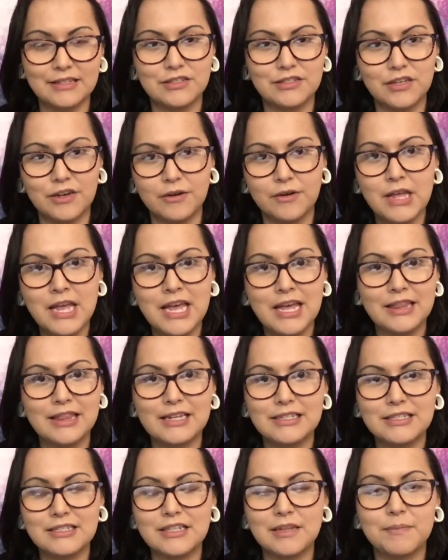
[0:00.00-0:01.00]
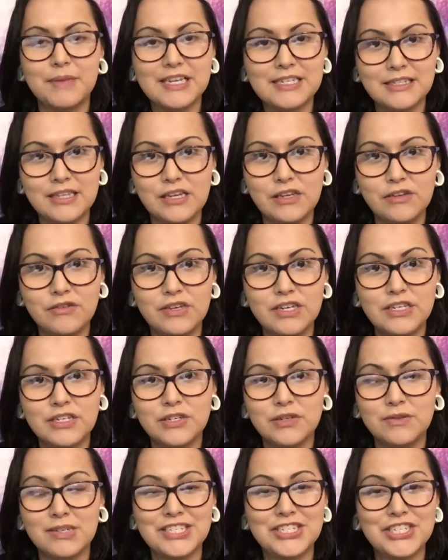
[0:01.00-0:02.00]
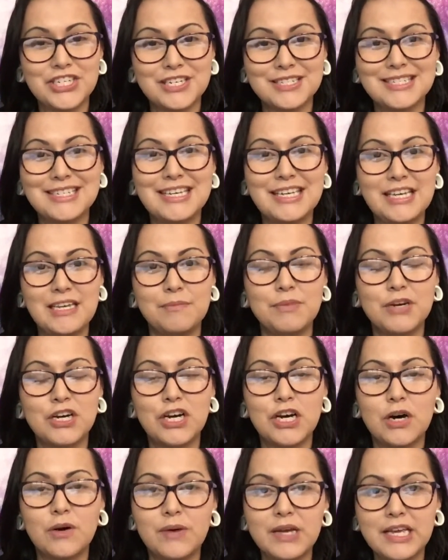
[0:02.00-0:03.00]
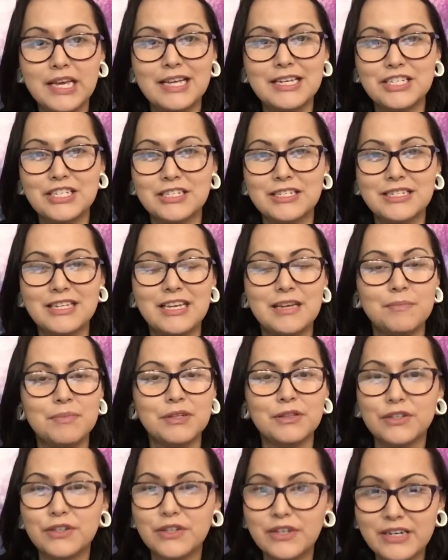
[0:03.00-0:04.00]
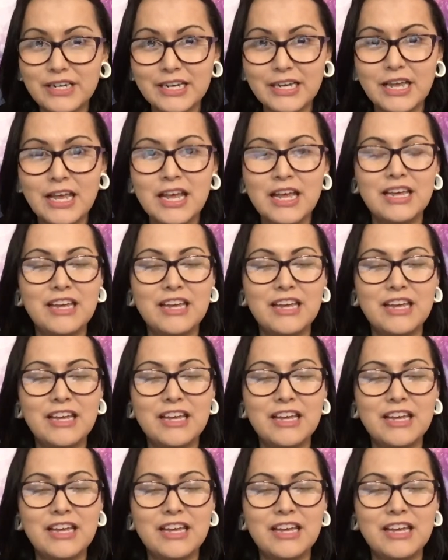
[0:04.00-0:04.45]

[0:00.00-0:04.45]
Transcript: So that's the best thing you can do, is just keep going, just keep learning.